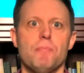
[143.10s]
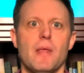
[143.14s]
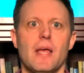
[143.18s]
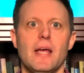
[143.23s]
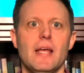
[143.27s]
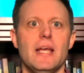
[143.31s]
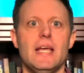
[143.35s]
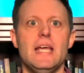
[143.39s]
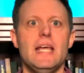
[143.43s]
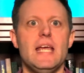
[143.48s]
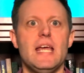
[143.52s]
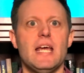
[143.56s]

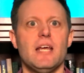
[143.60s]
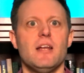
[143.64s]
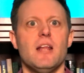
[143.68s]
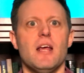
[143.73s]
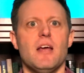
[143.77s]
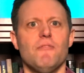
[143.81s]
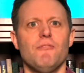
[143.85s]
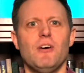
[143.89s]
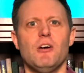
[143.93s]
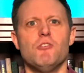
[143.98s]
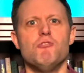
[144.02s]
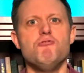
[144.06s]
He had
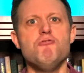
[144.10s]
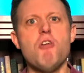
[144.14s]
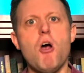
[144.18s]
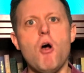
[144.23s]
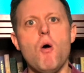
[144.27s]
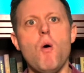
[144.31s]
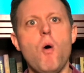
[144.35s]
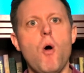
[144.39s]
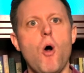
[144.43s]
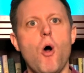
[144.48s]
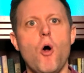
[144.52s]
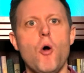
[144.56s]
found
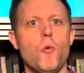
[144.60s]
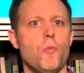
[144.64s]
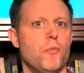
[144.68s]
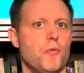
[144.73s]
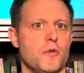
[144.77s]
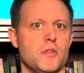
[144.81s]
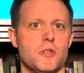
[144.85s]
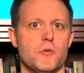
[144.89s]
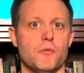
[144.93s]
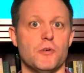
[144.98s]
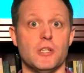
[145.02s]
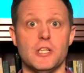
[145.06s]
no hope
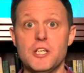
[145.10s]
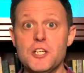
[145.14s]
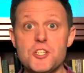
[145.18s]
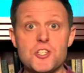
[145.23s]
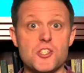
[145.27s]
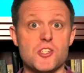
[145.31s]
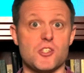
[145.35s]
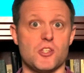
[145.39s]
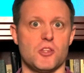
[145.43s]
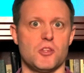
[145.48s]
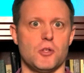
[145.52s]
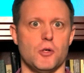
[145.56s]
from the
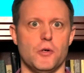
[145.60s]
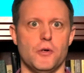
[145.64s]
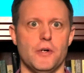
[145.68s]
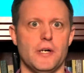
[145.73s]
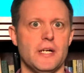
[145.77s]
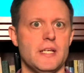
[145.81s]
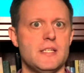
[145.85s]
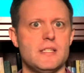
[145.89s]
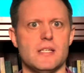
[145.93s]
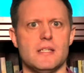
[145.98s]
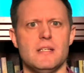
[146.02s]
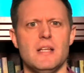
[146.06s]
religious
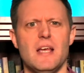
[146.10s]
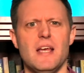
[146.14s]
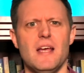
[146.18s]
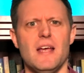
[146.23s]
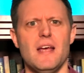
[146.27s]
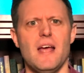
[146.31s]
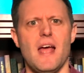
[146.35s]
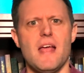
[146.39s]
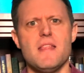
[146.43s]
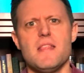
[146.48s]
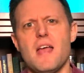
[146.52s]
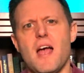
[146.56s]
authorities, and
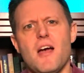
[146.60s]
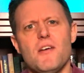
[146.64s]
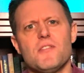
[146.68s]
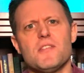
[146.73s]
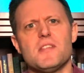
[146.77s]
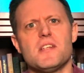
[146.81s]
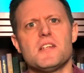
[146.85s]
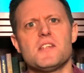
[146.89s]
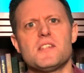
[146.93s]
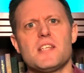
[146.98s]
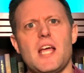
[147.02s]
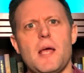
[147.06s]
none
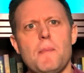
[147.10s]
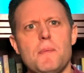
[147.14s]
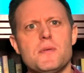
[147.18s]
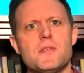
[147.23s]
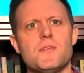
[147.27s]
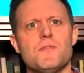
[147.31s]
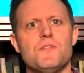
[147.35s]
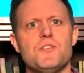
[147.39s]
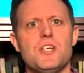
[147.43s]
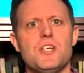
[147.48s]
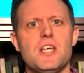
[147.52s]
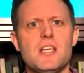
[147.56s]
of the disciples
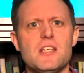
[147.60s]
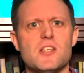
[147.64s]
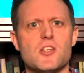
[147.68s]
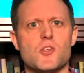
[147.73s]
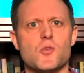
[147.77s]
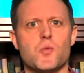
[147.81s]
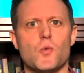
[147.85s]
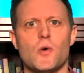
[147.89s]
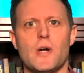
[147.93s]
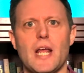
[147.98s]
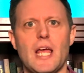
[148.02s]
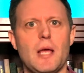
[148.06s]
of Jesus
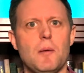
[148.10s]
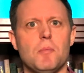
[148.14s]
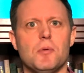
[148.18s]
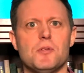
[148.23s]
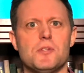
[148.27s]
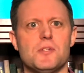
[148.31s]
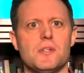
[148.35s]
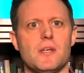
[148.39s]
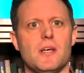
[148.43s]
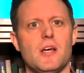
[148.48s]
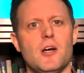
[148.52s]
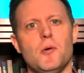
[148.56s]
weren't able
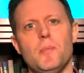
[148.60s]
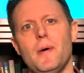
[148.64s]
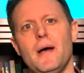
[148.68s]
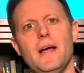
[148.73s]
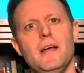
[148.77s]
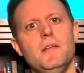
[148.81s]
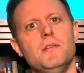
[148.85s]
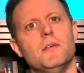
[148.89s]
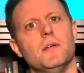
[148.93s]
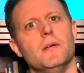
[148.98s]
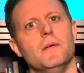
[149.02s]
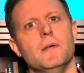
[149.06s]
to help
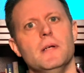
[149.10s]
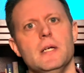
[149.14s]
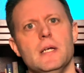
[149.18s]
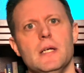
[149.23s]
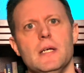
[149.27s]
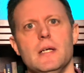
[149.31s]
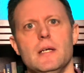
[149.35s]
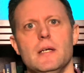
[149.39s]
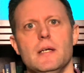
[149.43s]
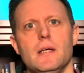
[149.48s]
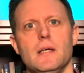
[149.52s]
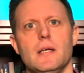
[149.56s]
either.
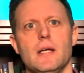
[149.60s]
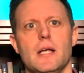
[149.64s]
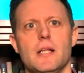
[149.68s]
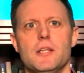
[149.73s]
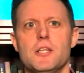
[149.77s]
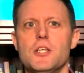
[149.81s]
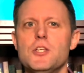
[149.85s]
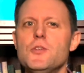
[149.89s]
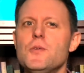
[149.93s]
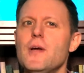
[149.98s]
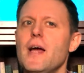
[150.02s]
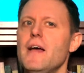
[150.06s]
And
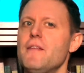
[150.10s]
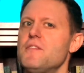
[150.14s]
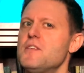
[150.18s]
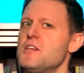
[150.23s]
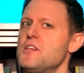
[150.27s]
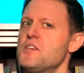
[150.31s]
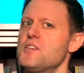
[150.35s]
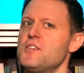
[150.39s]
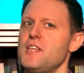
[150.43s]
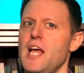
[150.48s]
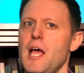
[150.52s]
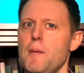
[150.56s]
then you have the
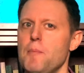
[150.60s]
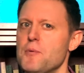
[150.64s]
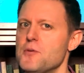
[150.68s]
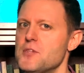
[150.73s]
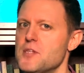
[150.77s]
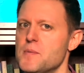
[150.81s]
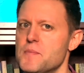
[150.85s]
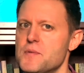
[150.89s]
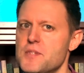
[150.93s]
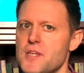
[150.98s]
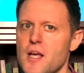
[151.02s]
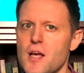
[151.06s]
disciples
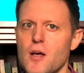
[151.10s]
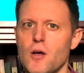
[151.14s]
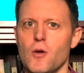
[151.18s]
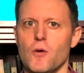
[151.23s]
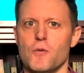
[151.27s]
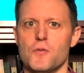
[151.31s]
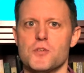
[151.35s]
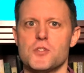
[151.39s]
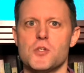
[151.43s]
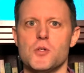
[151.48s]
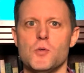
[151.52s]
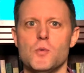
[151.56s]

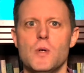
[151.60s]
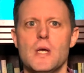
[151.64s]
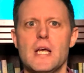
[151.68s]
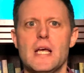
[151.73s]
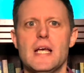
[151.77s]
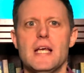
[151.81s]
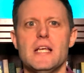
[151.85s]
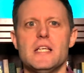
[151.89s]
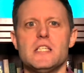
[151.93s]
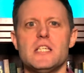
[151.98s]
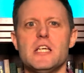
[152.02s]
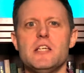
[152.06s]
themselves who
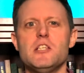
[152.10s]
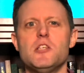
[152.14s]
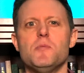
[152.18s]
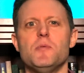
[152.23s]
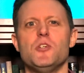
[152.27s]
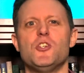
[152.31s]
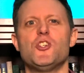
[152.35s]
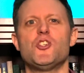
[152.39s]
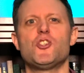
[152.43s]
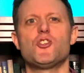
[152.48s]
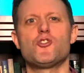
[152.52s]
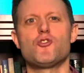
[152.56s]
seem to be
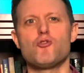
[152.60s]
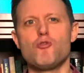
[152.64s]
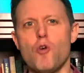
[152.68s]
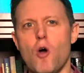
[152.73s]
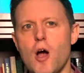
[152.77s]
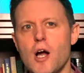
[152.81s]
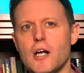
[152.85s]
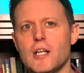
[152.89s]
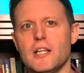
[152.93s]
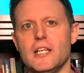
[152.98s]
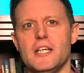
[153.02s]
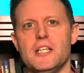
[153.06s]

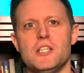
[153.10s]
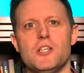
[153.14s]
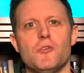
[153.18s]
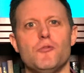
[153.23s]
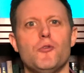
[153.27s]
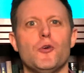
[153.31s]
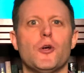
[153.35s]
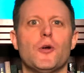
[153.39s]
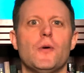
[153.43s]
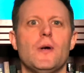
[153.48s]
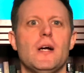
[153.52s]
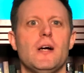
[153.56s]
struggling to
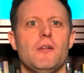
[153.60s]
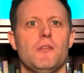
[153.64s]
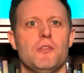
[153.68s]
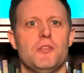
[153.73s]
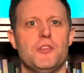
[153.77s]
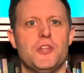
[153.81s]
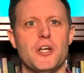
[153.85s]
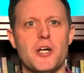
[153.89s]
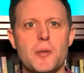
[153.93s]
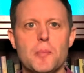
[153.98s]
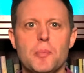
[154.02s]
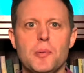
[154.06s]
figure out
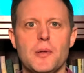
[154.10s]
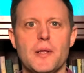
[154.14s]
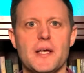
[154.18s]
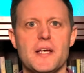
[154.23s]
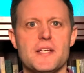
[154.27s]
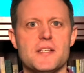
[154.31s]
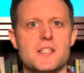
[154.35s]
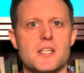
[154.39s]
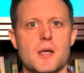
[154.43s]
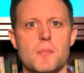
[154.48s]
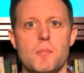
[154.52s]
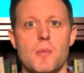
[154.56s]
their
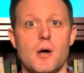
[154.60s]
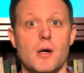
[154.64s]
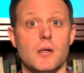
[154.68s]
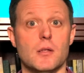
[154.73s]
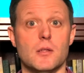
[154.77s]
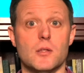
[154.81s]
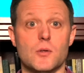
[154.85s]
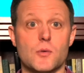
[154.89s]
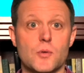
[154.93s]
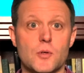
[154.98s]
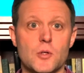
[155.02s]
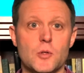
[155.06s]
place among
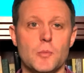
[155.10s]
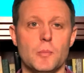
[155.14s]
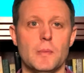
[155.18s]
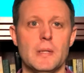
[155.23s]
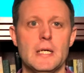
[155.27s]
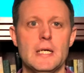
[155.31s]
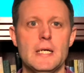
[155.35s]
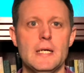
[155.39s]
the group.